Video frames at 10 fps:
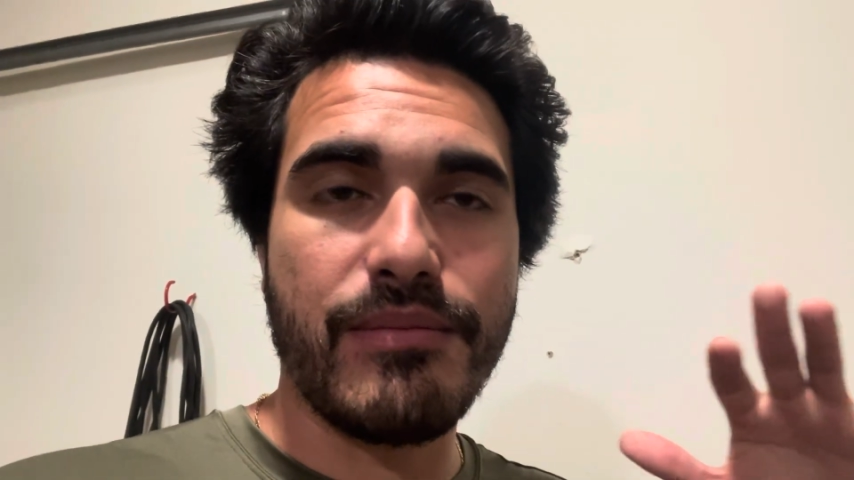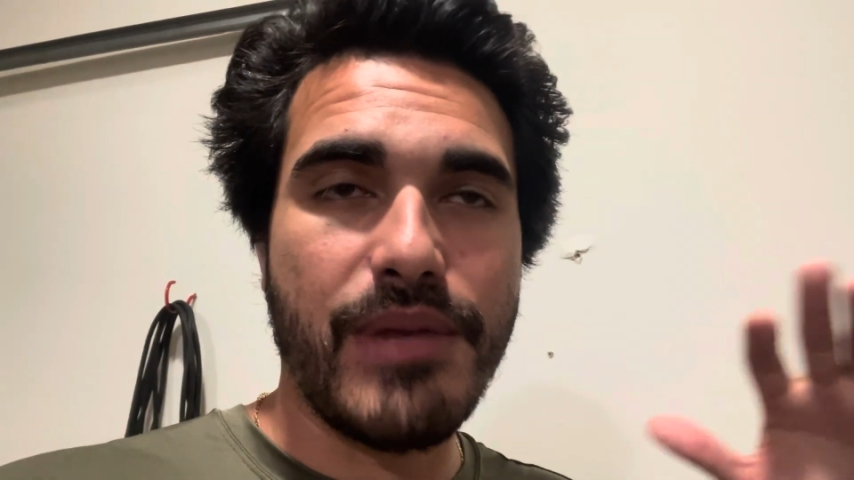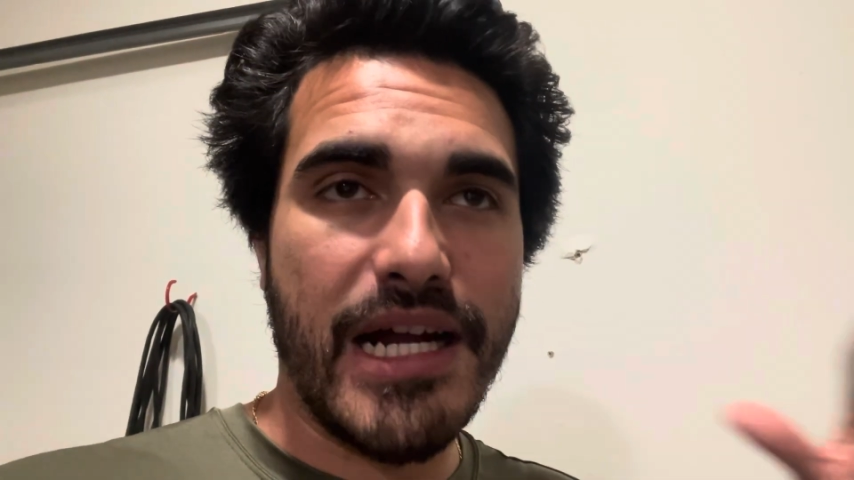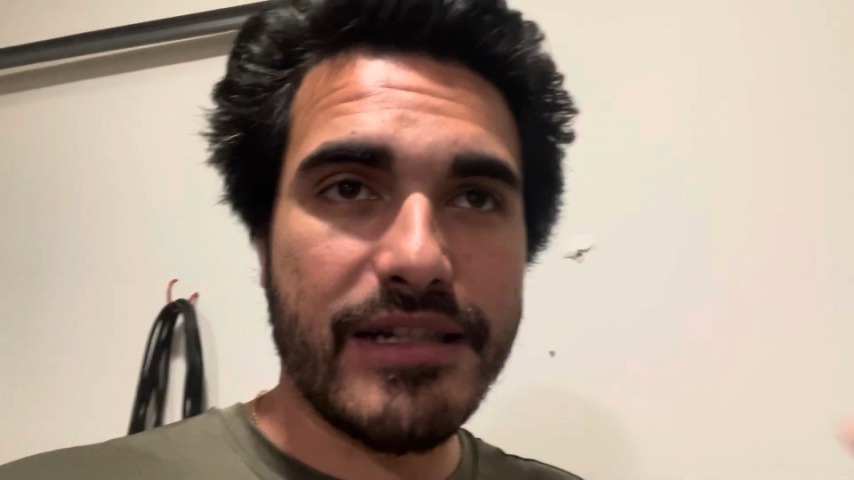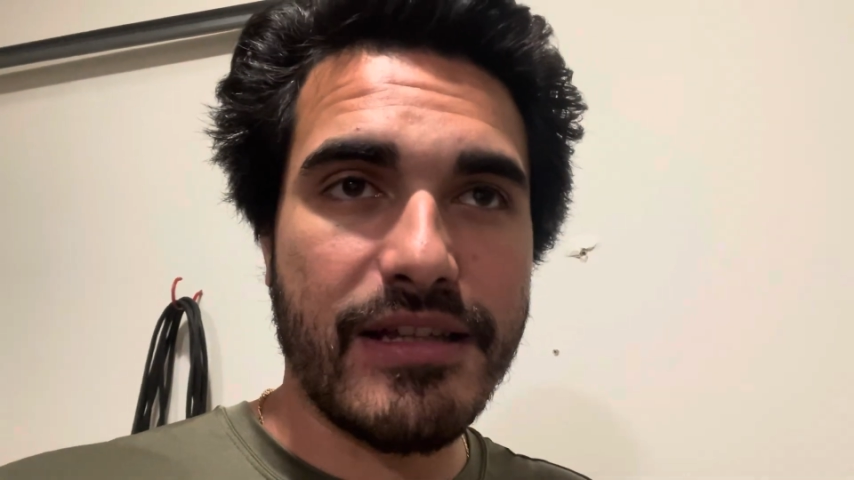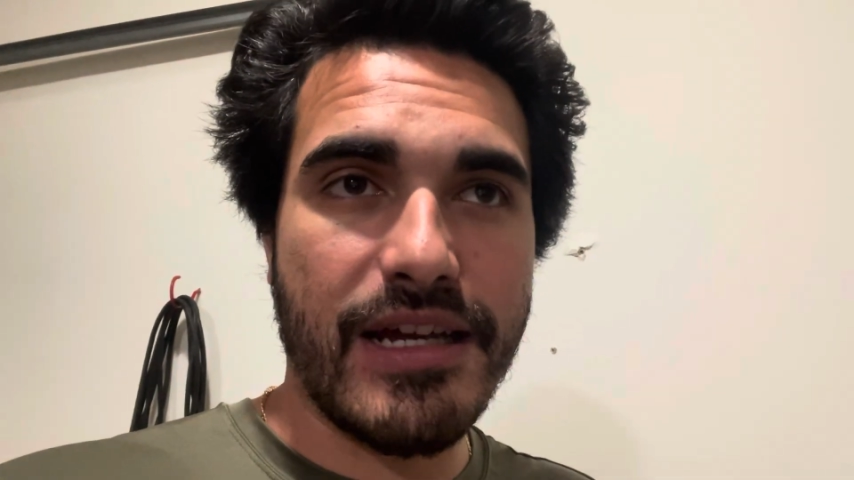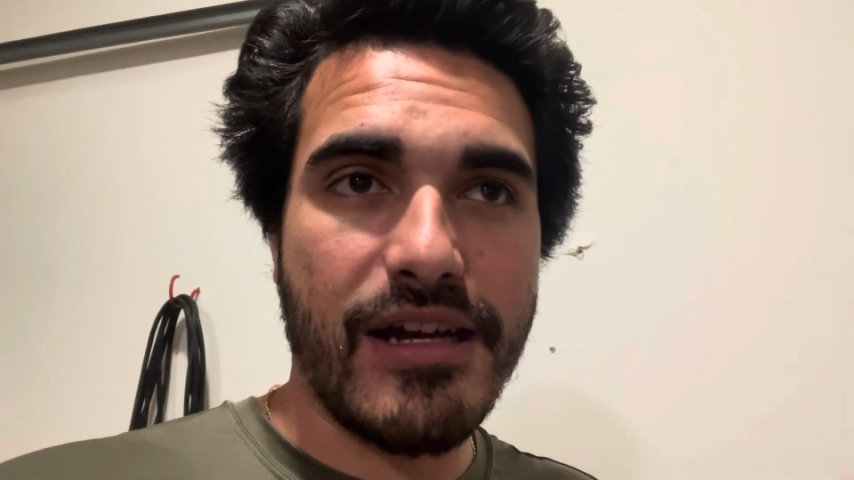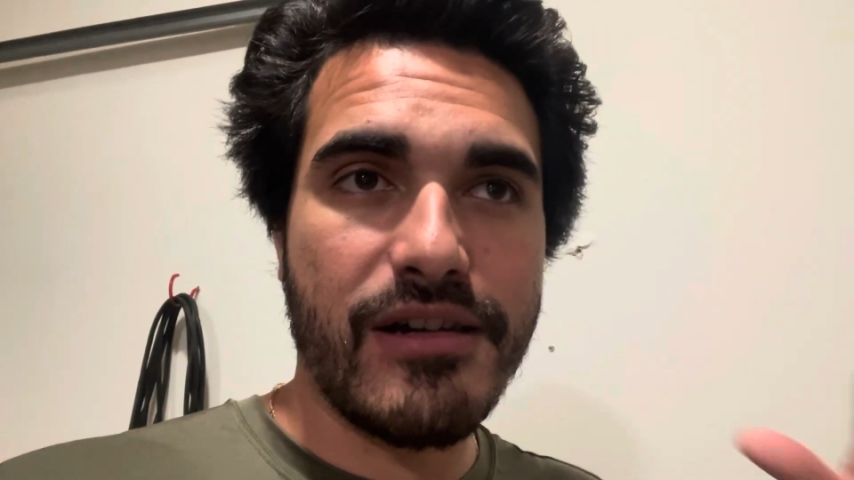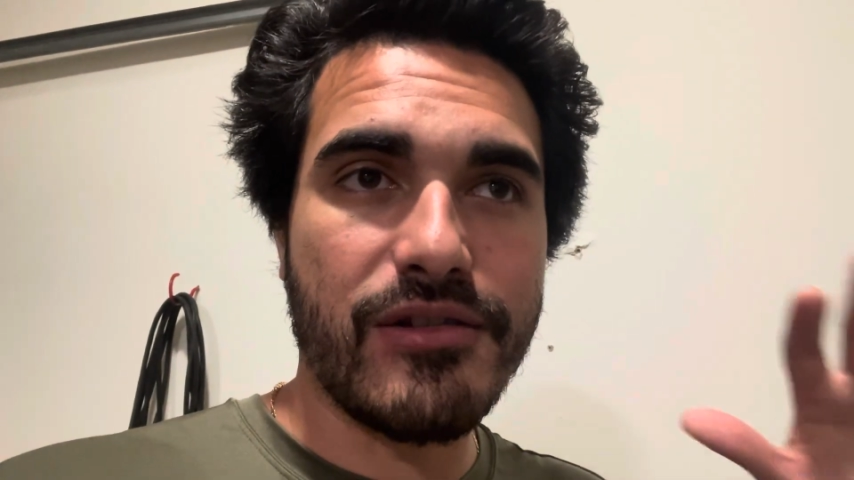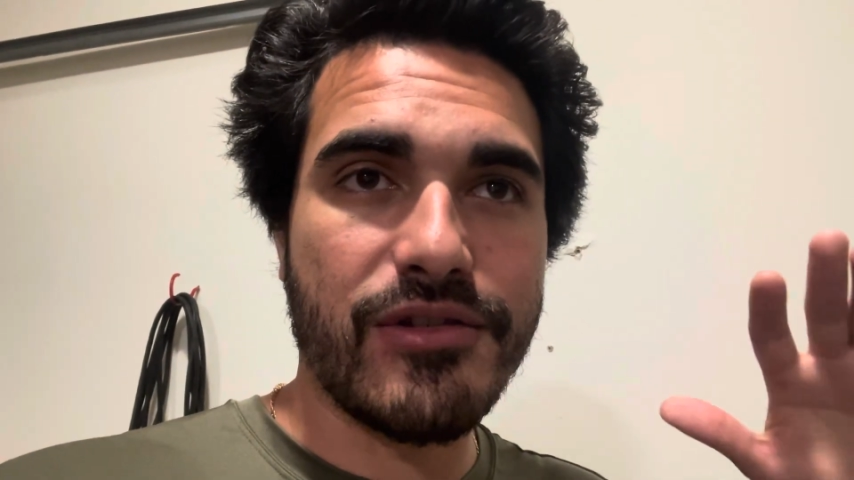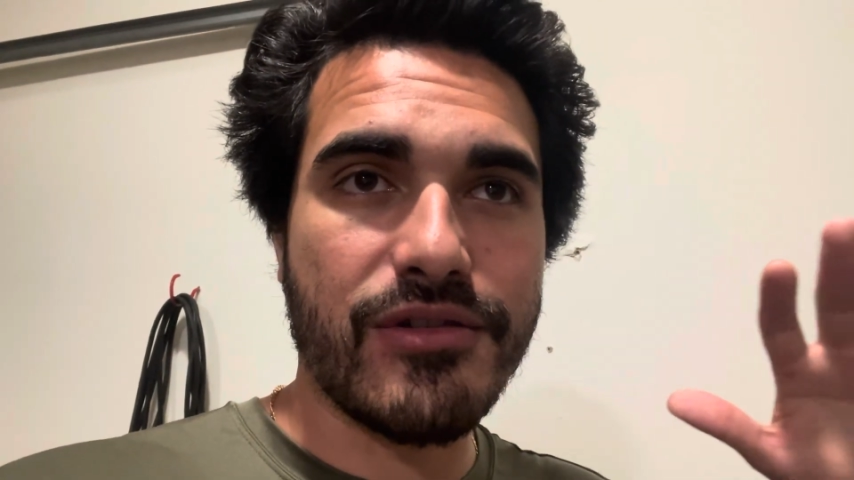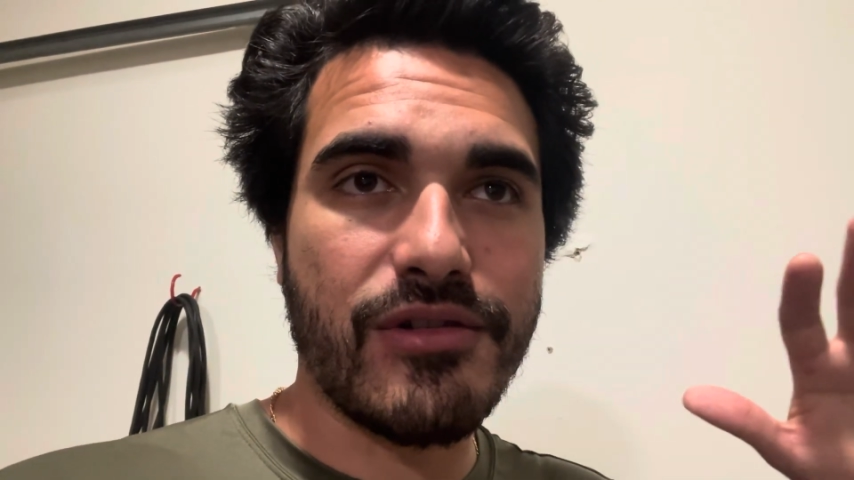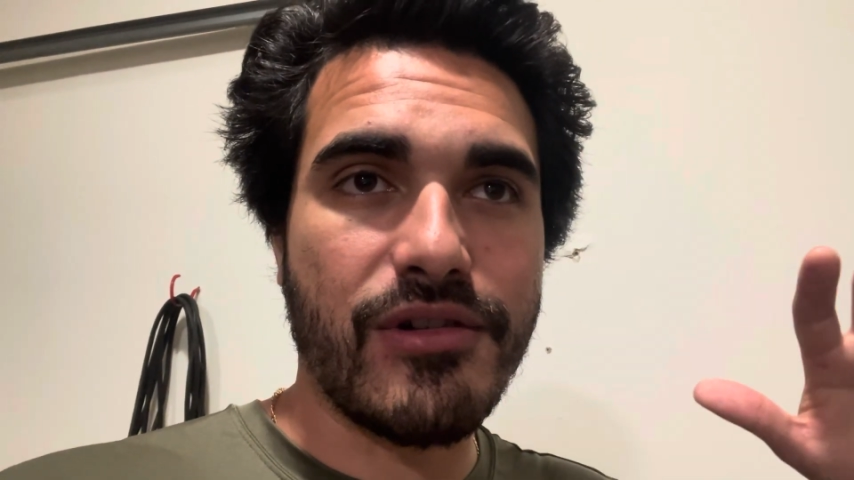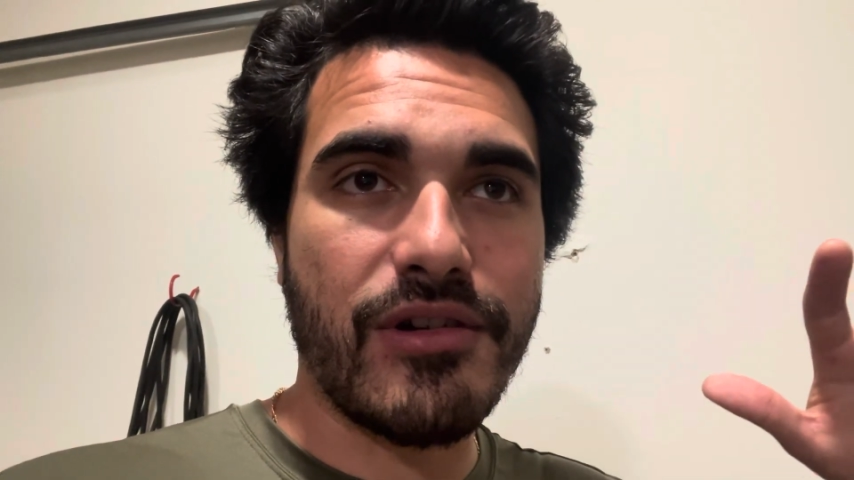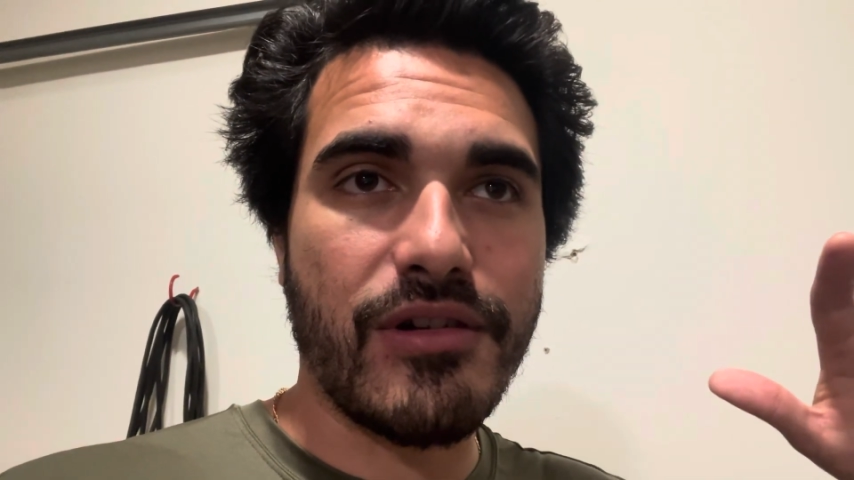back to the house
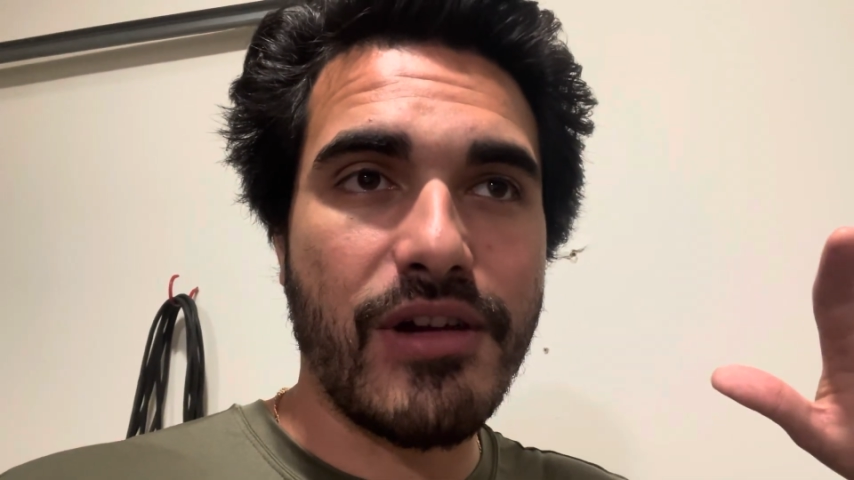or